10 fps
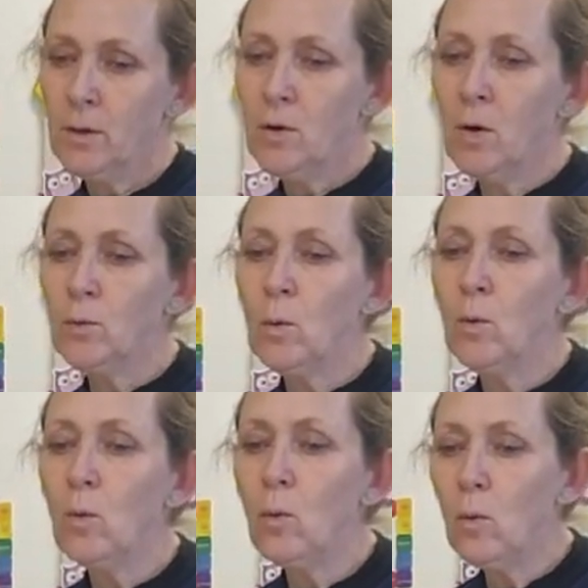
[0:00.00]
God
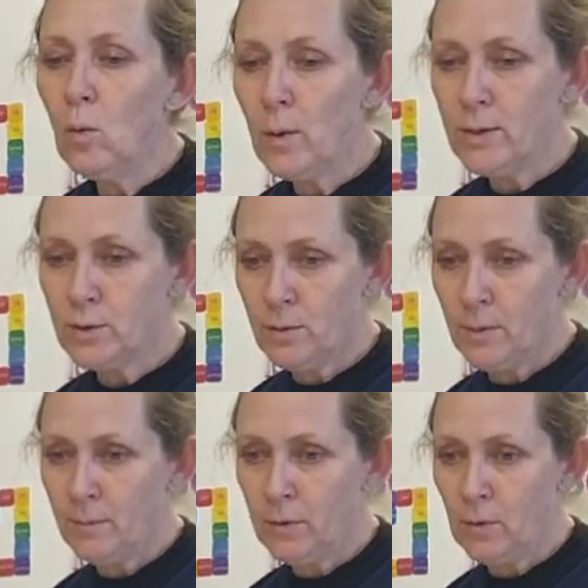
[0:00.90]
will always
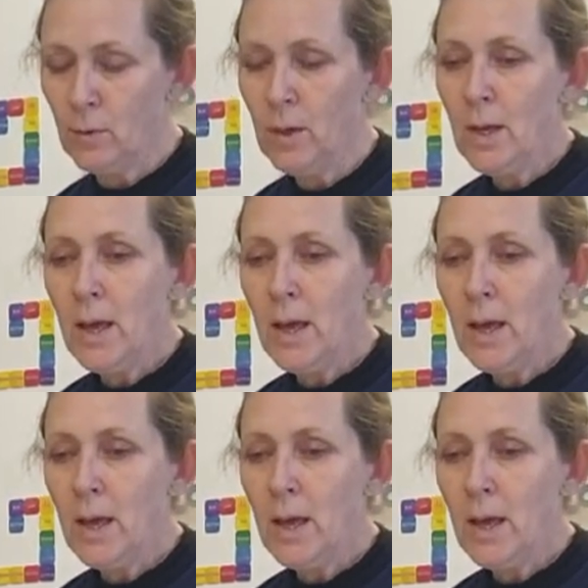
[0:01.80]
remember you.